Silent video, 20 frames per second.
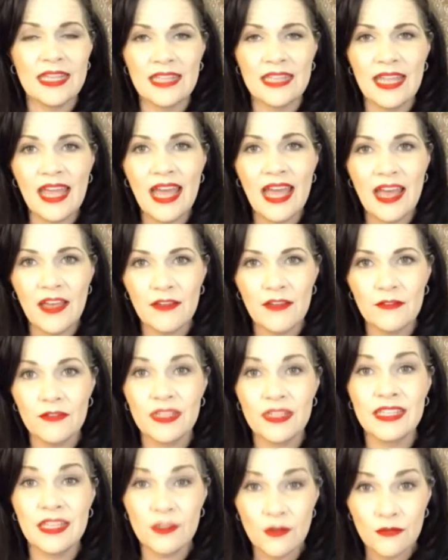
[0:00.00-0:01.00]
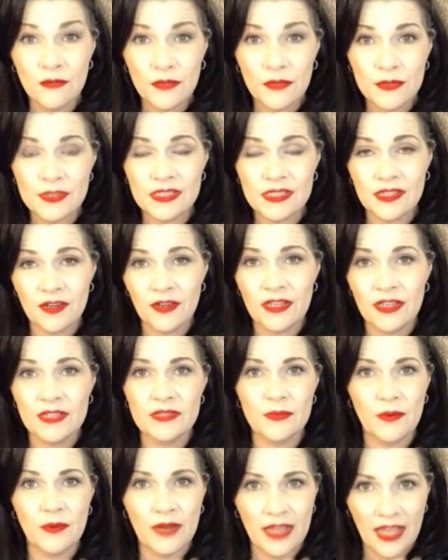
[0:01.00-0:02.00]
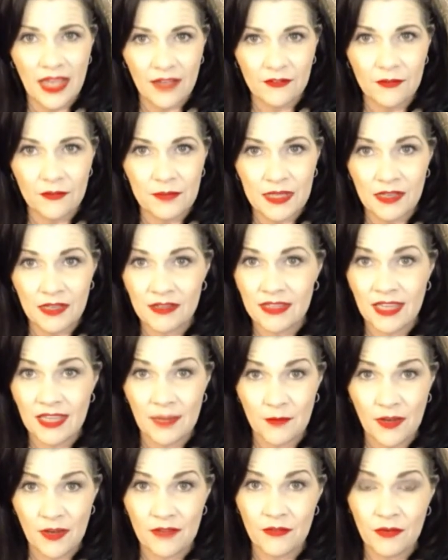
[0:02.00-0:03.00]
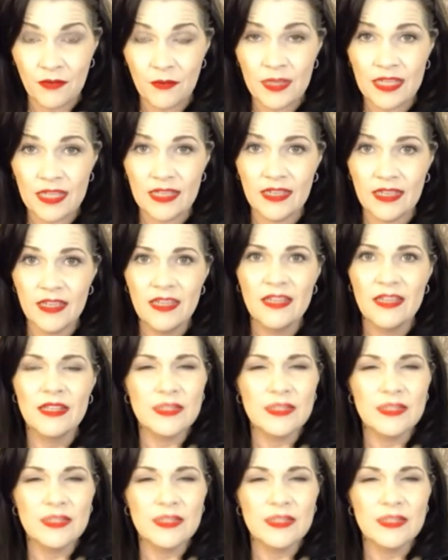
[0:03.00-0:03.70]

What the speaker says: and I have an interview series where I have to be on camera every week.